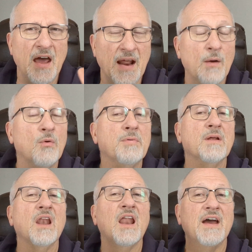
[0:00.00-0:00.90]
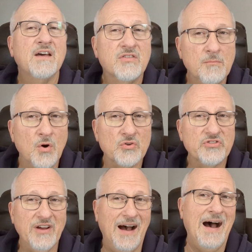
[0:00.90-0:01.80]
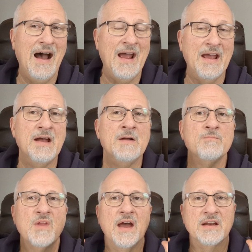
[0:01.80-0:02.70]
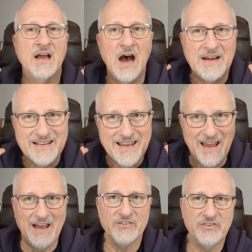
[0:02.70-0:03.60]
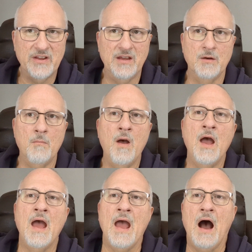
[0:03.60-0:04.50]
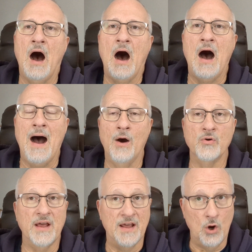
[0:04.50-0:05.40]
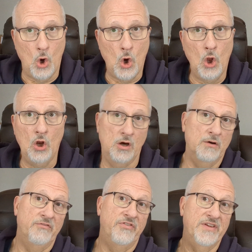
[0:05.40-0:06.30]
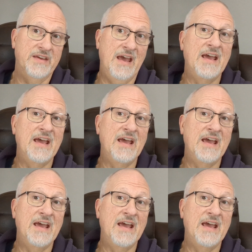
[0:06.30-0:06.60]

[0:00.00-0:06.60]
and I will be like the Most High." And God cast him out, and all of the